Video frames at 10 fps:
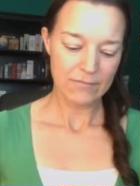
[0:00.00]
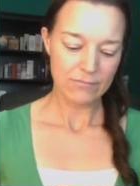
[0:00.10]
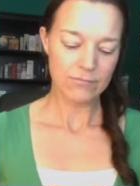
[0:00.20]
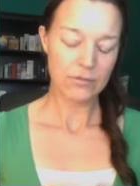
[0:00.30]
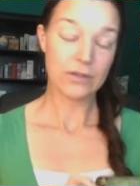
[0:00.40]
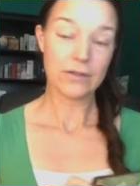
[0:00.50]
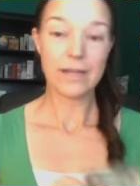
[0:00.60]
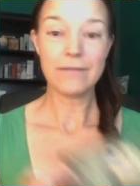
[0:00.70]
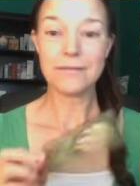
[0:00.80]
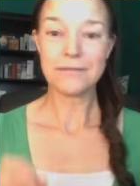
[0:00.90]
we'll do
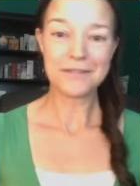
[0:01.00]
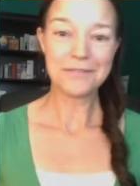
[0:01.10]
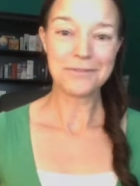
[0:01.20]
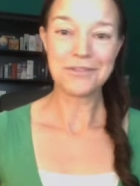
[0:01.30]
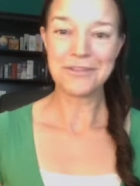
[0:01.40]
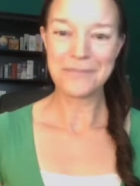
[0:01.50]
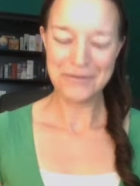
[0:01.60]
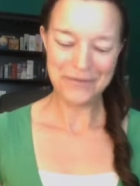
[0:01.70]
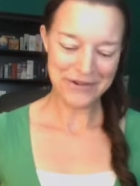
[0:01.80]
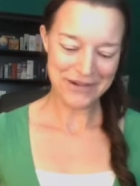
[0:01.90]
11 first. We'll do them in
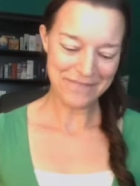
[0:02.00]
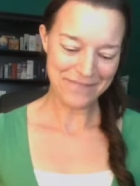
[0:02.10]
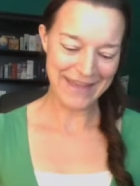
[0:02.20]
order.